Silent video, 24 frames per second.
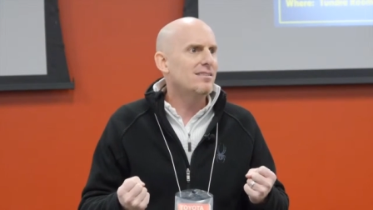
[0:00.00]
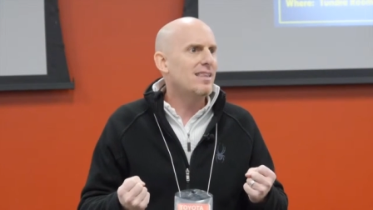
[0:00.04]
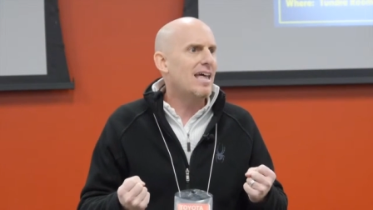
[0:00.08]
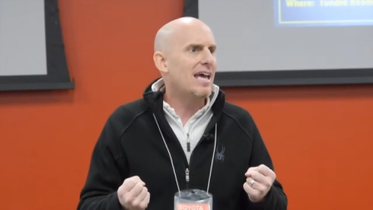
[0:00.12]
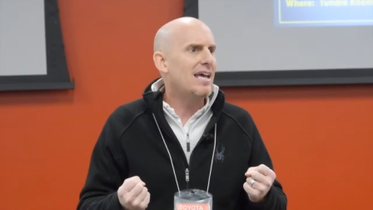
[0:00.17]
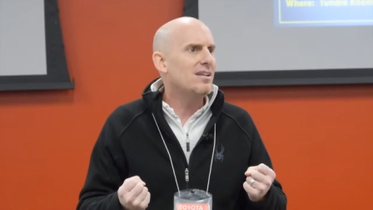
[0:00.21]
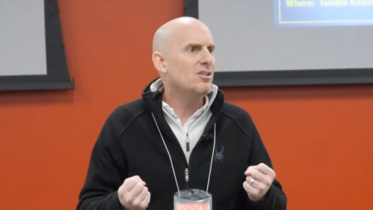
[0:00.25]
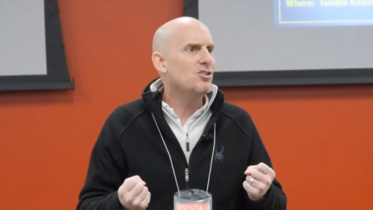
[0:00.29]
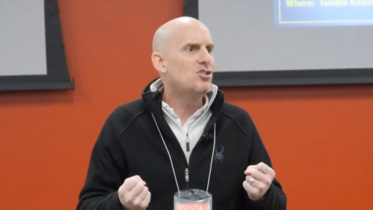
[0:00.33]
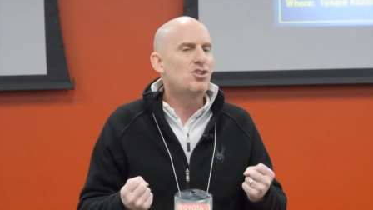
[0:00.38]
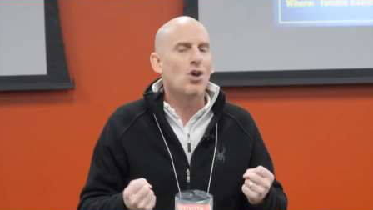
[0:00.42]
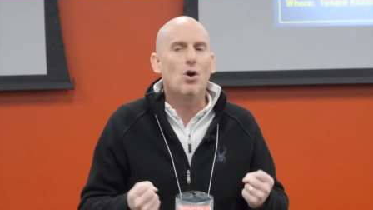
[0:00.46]

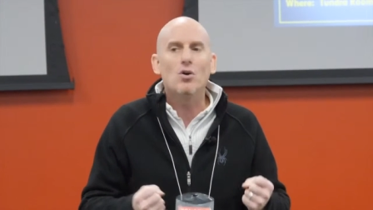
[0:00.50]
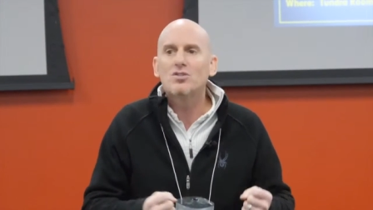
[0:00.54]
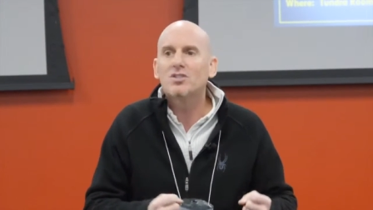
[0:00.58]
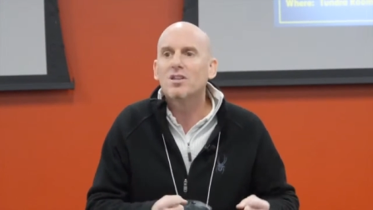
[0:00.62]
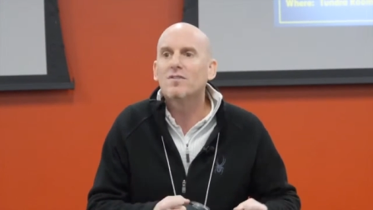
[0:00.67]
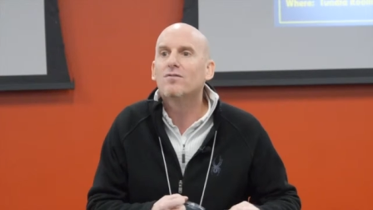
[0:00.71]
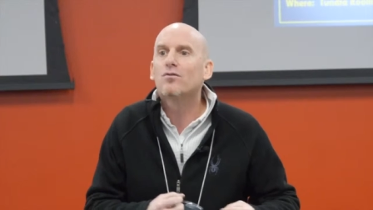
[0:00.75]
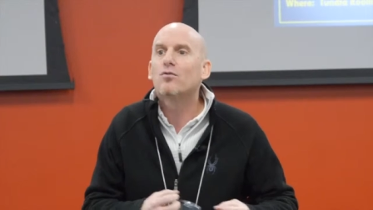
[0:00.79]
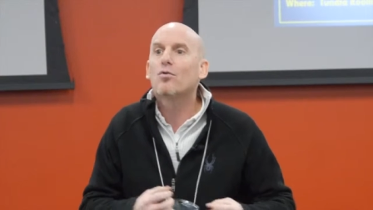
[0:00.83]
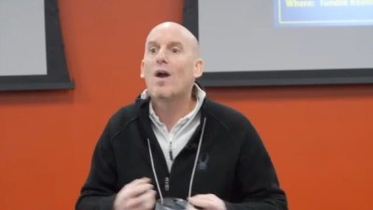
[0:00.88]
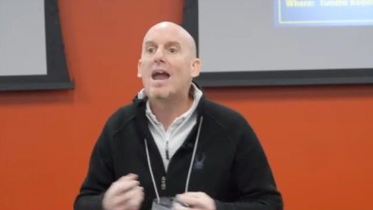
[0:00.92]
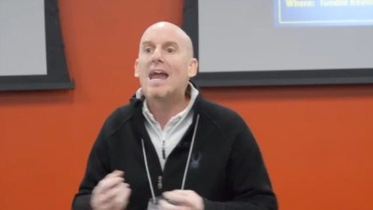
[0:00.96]
that
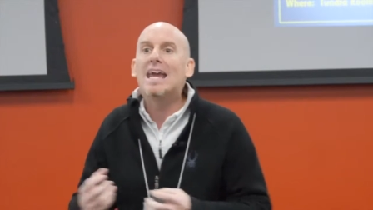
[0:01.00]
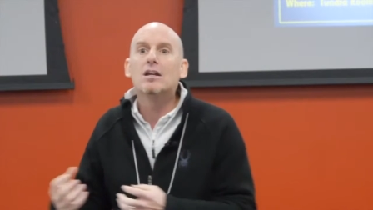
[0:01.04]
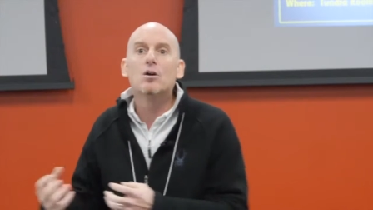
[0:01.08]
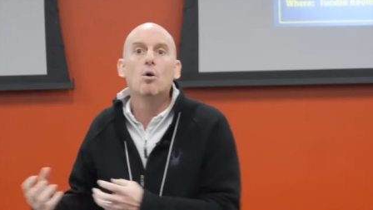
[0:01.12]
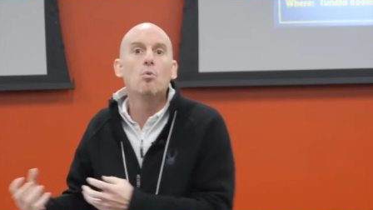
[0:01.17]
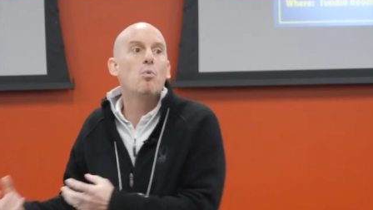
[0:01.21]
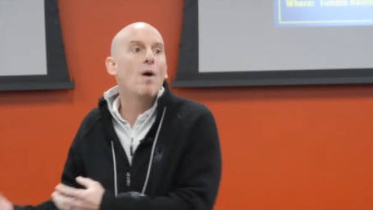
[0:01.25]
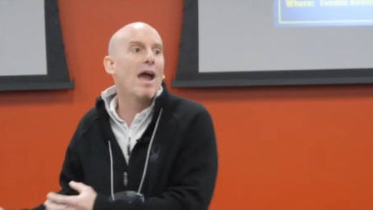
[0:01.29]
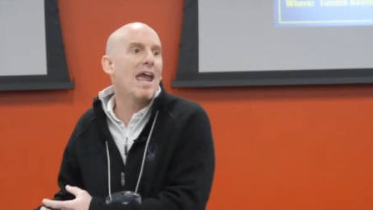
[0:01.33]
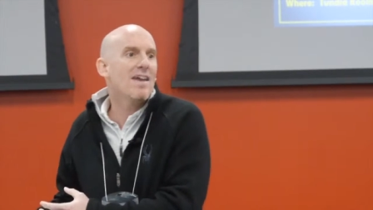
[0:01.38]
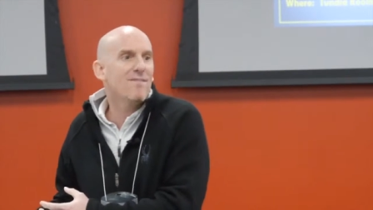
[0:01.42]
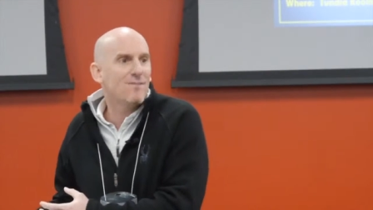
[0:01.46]
Joseph ran
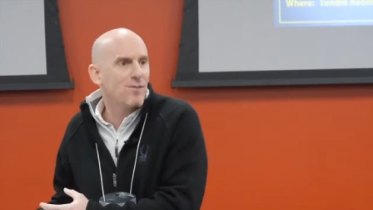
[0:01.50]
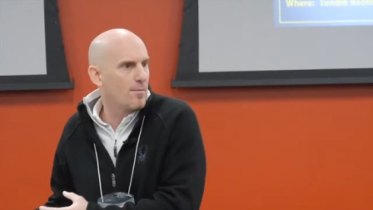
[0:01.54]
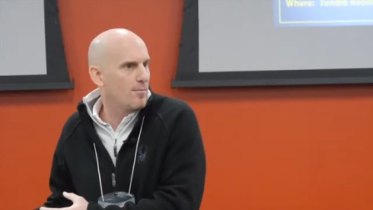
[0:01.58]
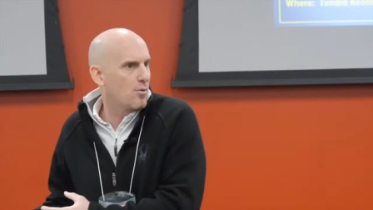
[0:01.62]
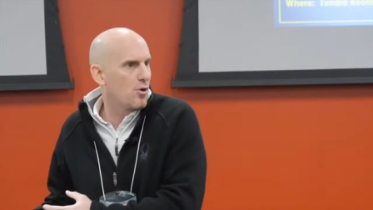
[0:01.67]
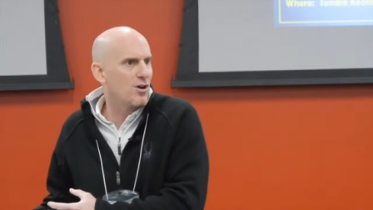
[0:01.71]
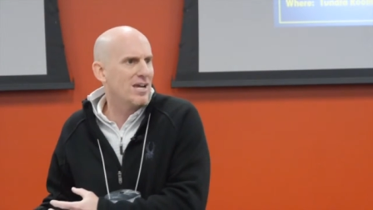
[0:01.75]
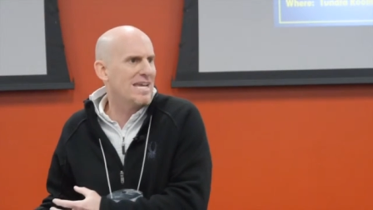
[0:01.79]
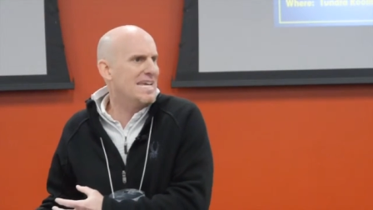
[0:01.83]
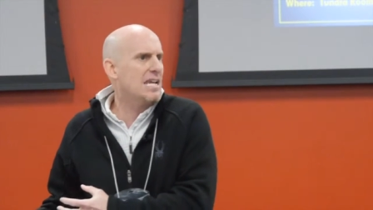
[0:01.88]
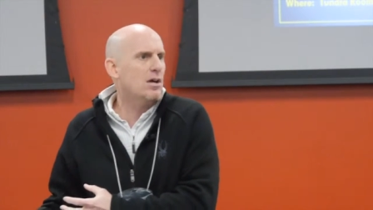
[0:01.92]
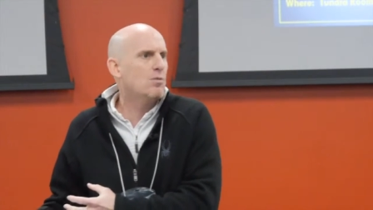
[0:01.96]
away from
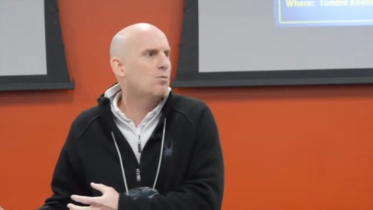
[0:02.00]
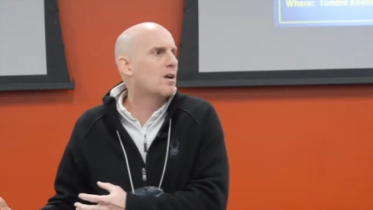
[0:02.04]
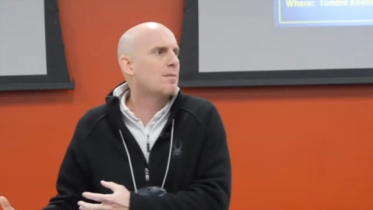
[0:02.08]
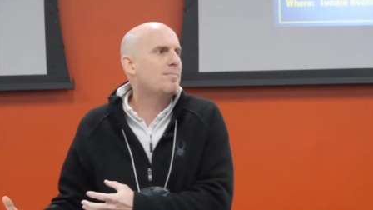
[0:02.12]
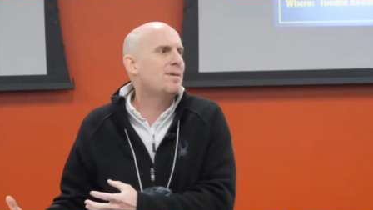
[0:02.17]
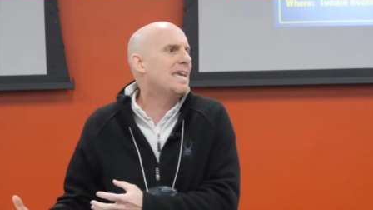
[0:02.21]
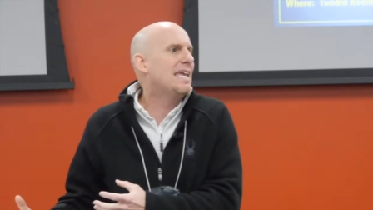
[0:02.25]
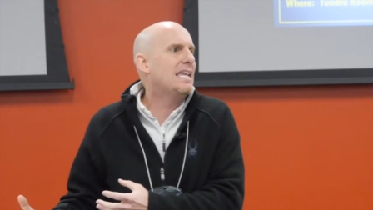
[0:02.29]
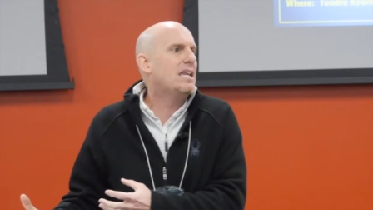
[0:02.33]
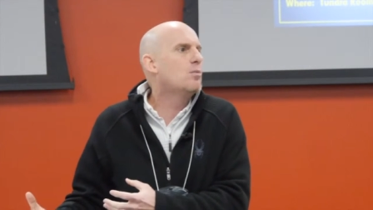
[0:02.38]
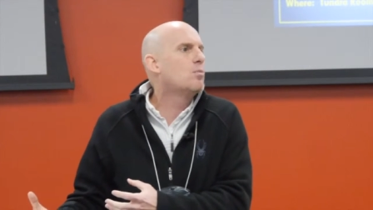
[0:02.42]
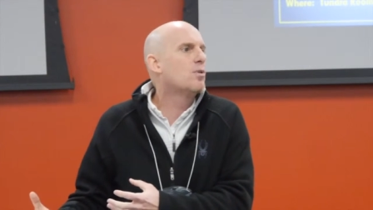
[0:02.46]
her. He didn't want to
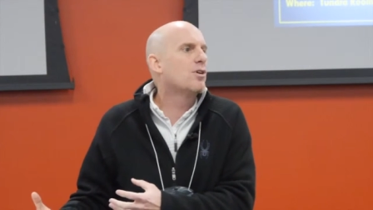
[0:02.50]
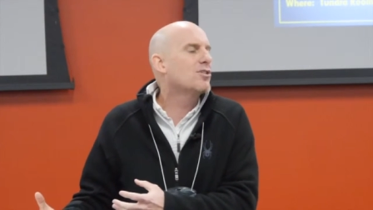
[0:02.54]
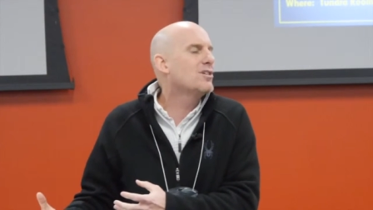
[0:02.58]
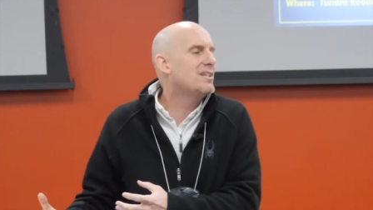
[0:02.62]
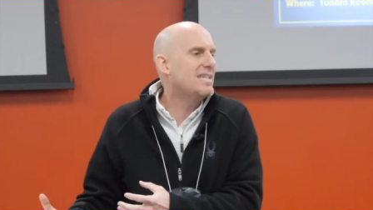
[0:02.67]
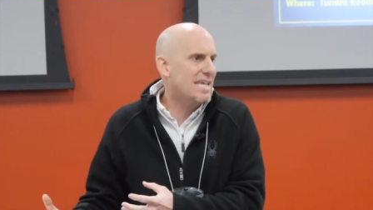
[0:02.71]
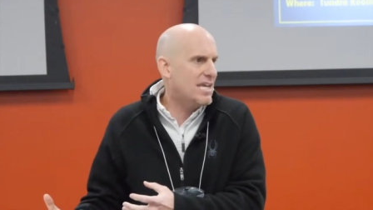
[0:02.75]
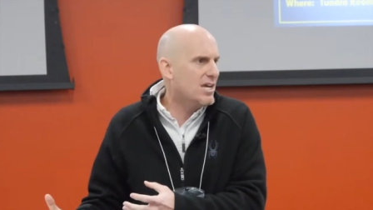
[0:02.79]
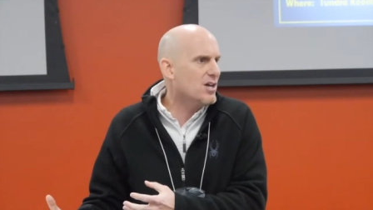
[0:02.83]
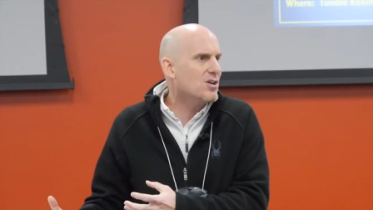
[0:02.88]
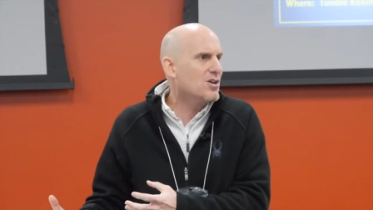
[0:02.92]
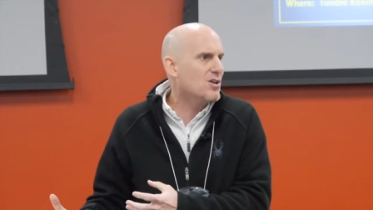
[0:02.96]
be anywhere
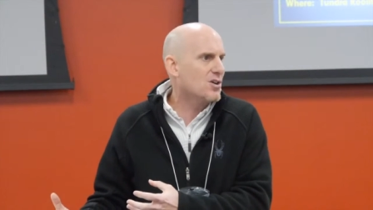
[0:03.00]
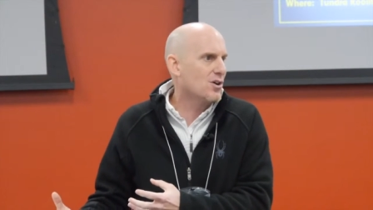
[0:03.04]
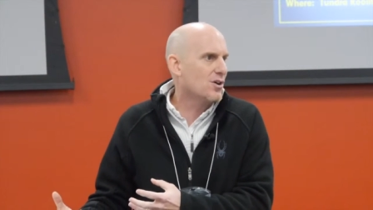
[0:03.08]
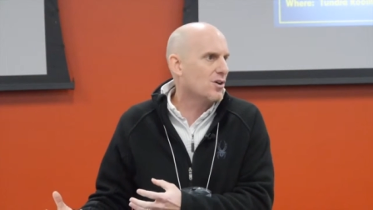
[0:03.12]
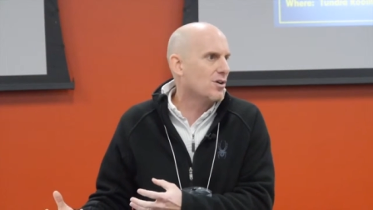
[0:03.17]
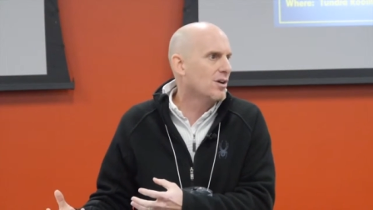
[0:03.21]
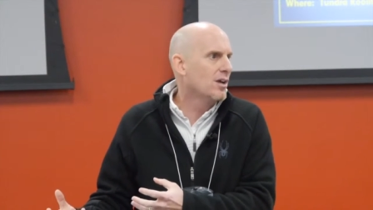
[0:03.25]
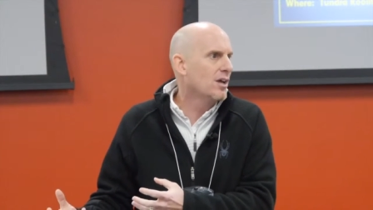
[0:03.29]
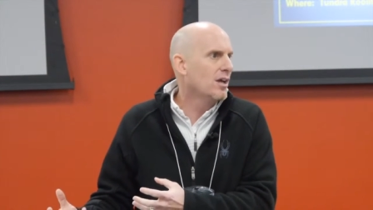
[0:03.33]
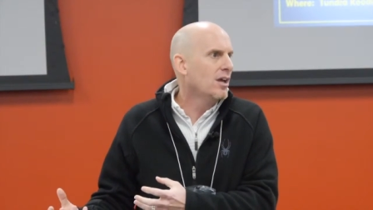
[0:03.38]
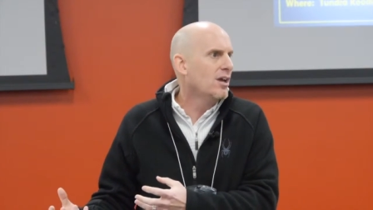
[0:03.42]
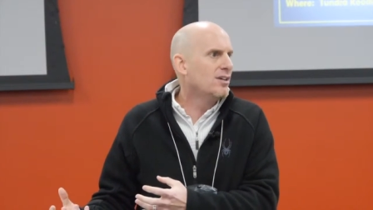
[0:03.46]
near
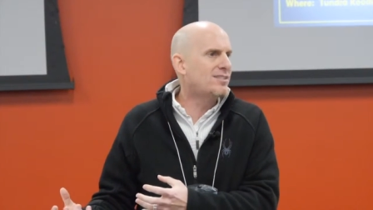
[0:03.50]
her.